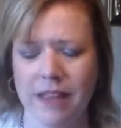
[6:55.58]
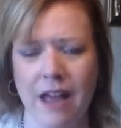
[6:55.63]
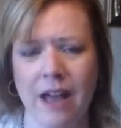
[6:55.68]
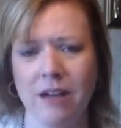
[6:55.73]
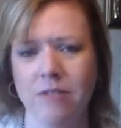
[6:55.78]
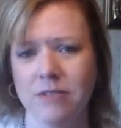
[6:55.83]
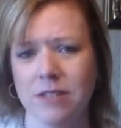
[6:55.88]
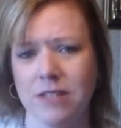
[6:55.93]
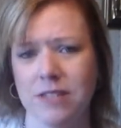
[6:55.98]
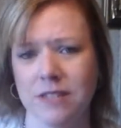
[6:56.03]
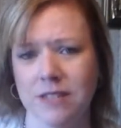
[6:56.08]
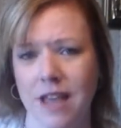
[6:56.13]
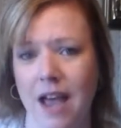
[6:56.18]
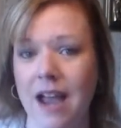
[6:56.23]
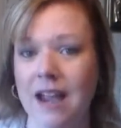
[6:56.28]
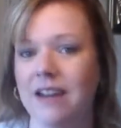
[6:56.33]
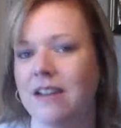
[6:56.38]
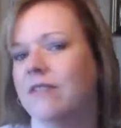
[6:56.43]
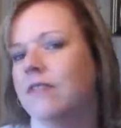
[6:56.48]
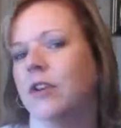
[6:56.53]

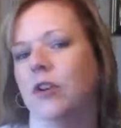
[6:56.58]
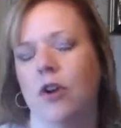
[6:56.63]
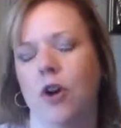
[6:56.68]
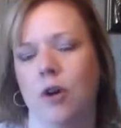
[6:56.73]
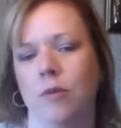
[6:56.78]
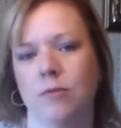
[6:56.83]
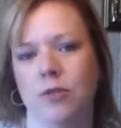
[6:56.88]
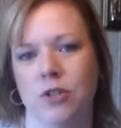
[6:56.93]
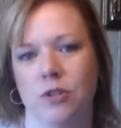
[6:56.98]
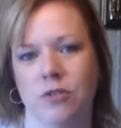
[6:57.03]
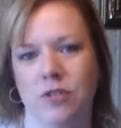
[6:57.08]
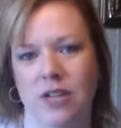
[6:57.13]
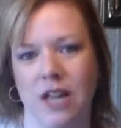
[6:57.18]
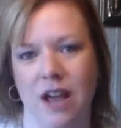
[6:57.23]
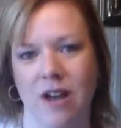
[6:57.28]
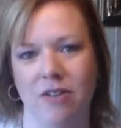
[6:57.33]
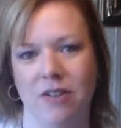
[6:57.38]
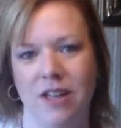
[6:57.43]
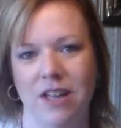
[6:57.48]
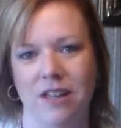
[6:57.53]
outside of your home shows
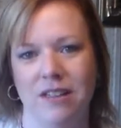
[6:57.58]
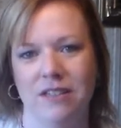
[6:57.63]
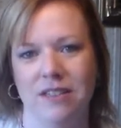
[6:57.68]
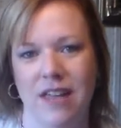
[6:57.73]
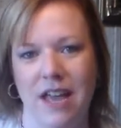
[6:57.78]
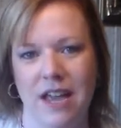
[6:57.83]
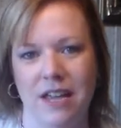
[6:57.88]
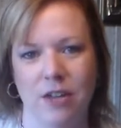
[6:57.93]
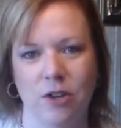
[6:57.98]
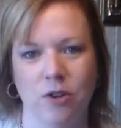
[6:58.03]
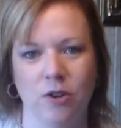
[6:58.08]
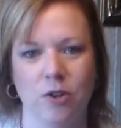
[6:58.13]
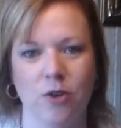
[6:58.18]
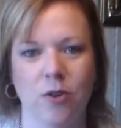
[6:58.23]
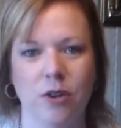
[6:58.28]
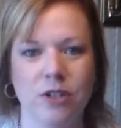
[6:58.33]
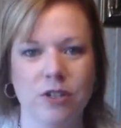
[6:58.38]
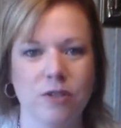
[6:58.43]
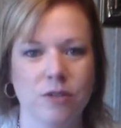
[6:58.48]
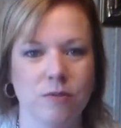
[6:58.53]
now that you're
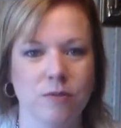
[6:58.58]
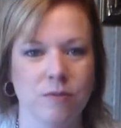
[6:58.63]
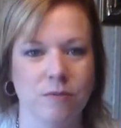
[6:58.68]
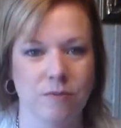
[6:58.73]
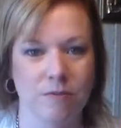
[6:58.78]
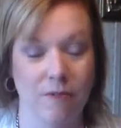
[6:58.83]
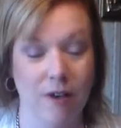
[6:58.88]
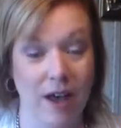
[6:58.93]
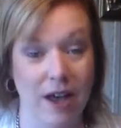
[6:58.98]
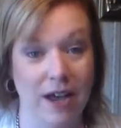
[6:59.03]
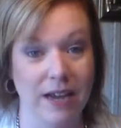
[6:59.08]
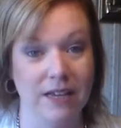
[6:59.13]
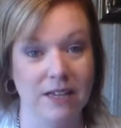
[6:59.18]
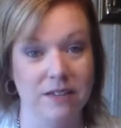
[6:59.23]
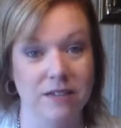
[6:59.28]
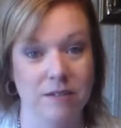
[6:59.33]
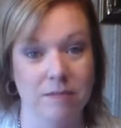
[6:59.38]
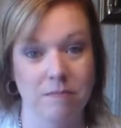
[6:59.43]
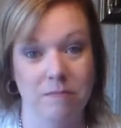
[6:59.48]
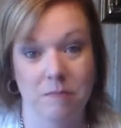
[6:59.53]
going to
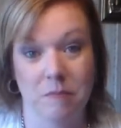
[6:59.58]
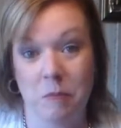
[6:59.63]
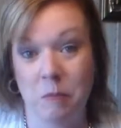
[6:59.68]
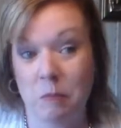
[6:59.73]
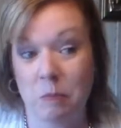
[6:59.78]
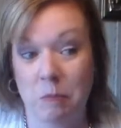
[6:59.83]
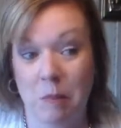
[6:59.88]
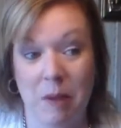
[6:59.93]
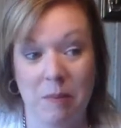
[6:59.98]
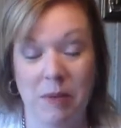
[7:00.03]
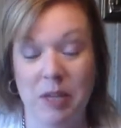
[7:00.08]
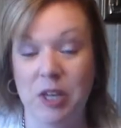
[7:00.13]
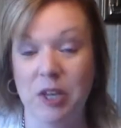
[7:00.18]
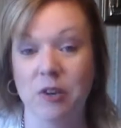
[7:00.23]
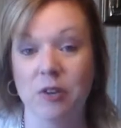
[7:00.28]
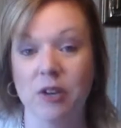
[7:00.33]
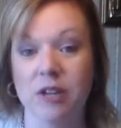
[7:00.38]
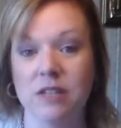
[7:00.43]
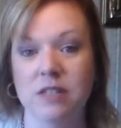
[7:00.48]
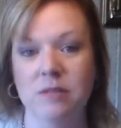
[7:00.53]
find might be
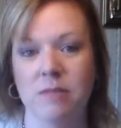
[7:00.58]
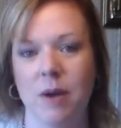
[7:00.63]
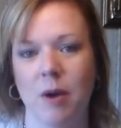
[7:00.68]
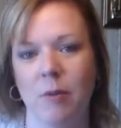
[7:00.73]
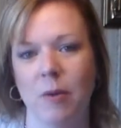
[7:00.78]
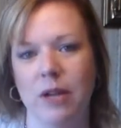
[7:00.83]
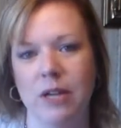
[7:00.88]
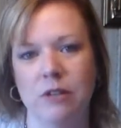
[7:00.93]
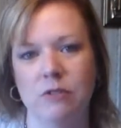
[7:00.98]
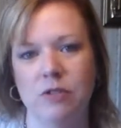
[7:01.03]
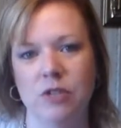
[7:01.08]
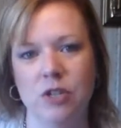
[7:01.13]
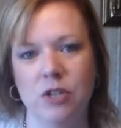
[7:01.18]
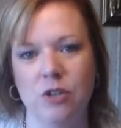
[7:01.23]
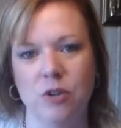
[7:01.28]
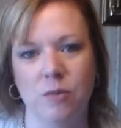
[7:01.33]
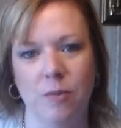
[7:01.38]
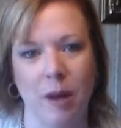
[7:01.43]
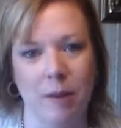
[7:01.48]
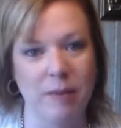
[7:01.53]
curious about what you
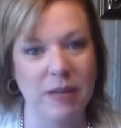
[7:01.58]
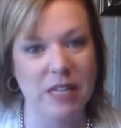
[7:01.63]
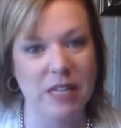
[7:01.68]
do, might